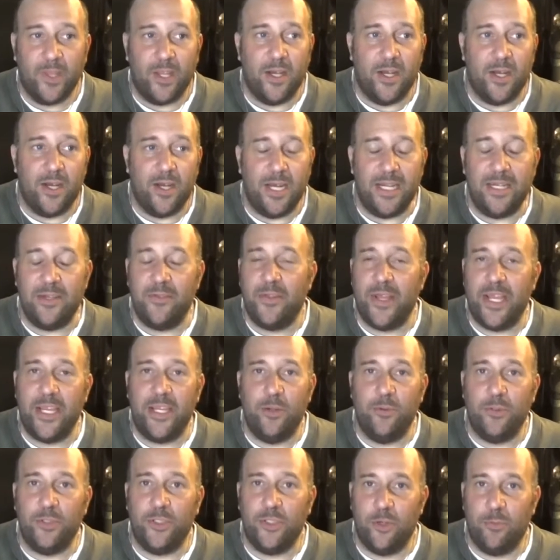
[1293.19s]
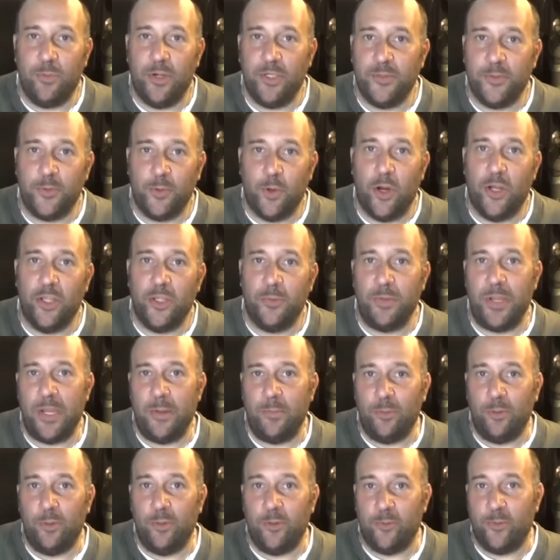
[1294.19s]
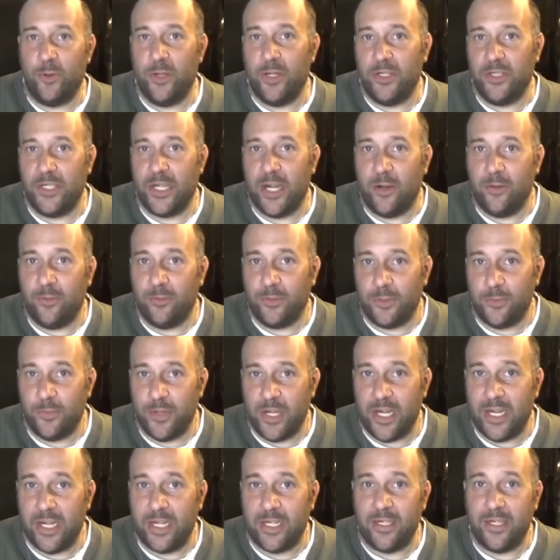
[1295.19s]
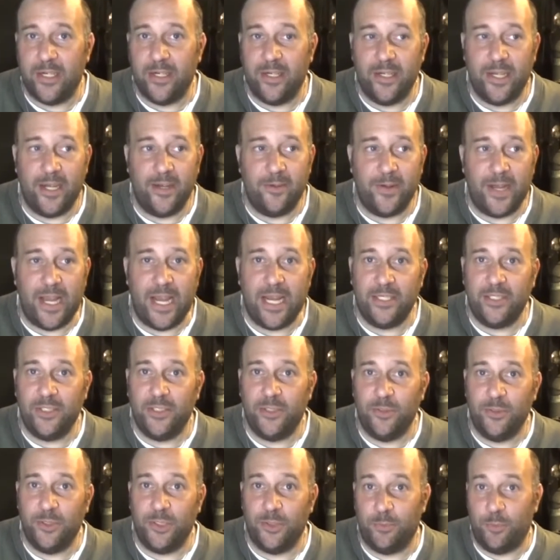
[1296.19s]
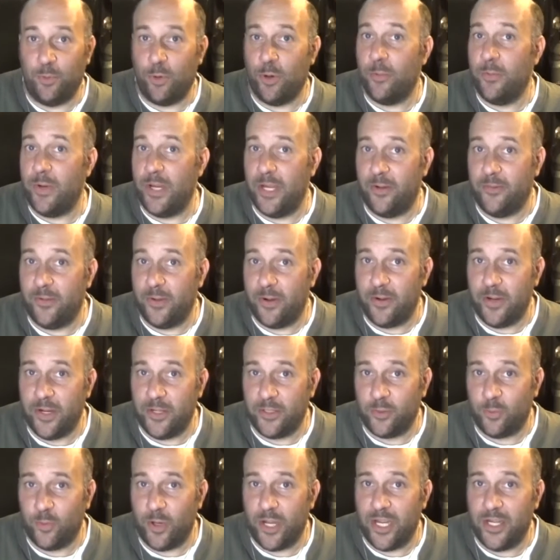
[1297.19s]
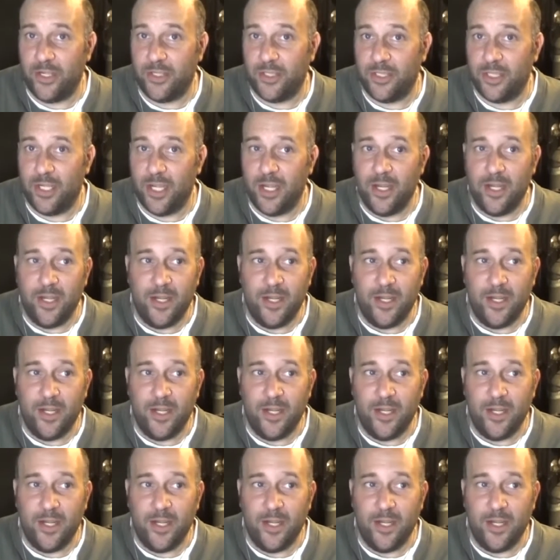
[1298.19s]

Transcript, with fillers: Uh, and thank you so much for all the people who have reached out to me and have asked to support me in various ways.